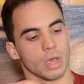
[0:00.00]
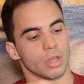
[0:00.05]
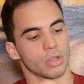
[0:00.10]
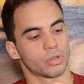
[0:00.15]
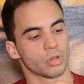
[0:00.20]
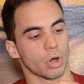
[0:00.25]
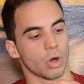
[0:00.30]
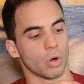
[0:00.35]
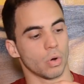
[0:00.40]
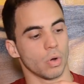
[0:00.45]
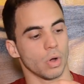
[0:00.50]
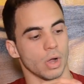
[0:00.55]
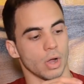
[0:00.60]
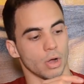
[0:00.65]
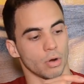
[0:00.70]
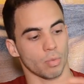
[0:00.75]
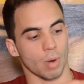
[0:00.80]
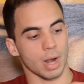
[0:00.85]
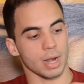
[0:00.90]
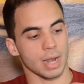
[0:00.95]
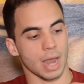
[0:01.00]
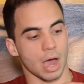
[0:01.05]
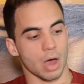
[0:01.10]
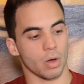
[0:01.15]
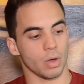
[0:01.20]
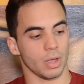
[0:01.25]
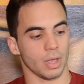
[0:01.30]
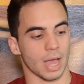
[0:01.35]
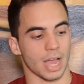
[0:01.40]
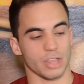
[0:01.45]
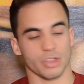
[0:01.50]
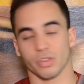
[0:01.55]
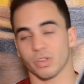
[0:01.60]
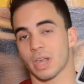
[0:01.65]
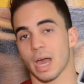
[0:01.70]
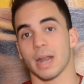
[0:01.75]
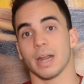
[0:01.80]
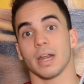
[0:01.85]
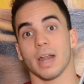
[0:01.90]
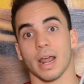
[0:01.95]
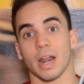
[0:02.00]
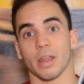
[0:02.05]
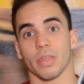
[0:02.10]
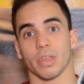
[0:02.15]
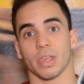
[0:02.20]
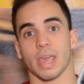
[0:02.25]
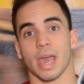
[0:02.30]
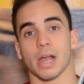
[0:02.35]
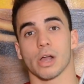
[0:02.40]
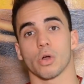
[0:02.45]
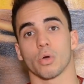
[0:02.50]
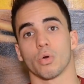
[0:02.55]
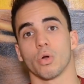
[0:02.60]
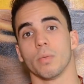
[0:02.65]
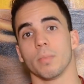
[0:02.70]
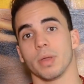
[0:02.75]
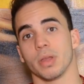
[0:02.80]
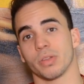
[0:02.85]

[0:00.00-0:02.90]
So right now I just got it out of the gecko room.